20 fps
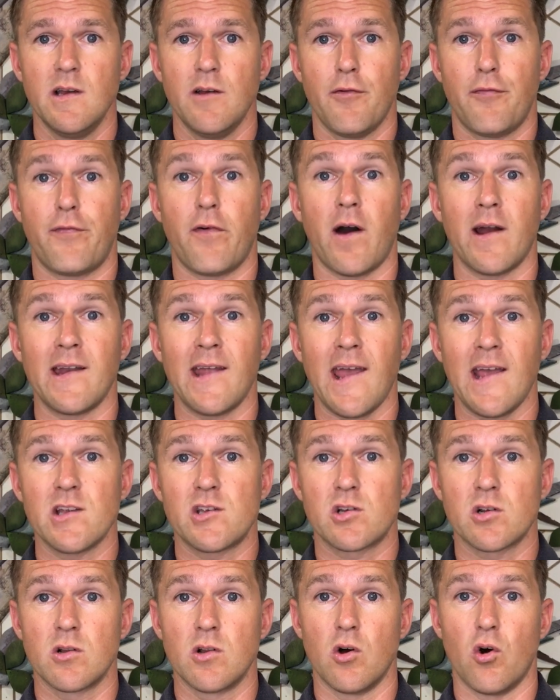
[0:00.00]

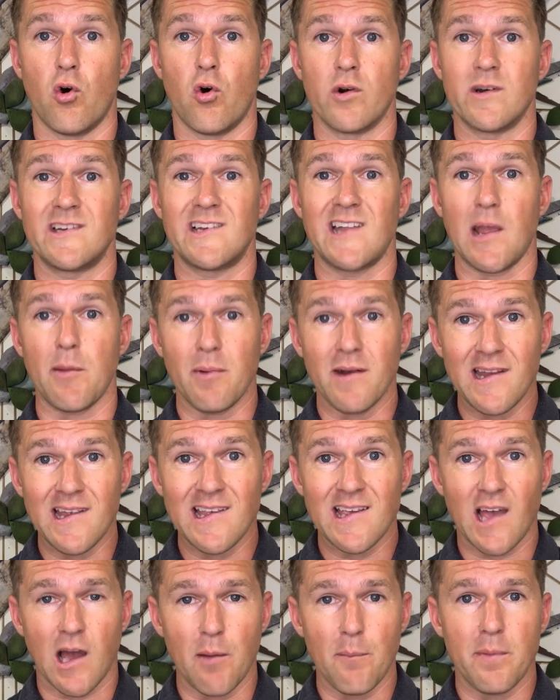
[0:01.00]
financial or
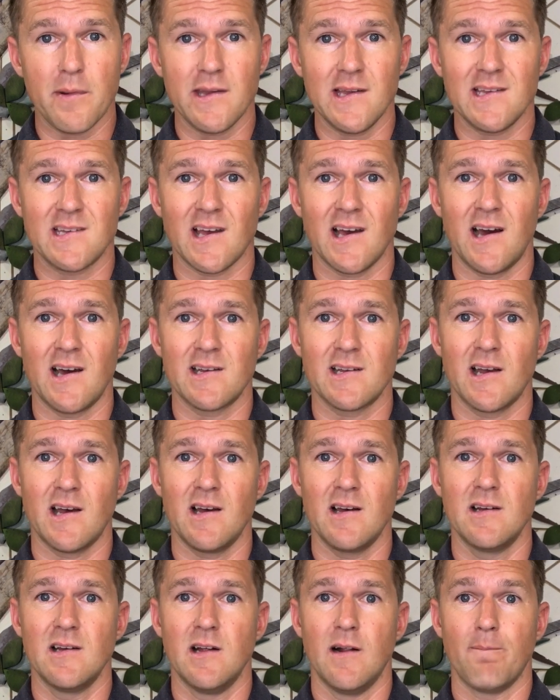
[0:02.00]
debiting company
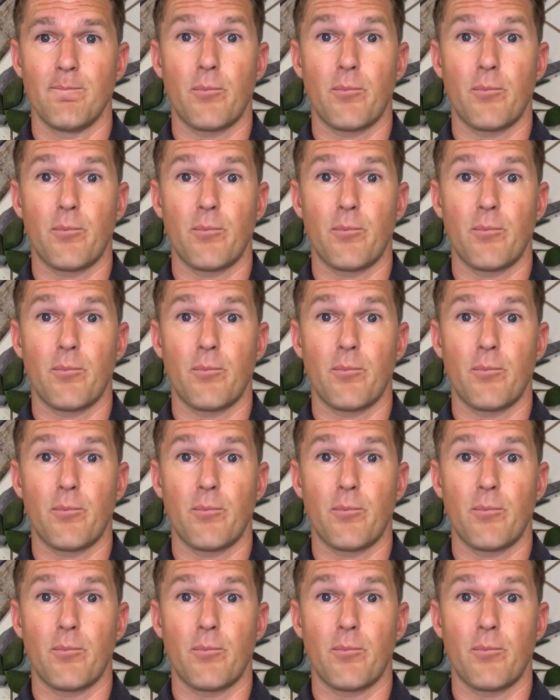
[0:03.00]
data,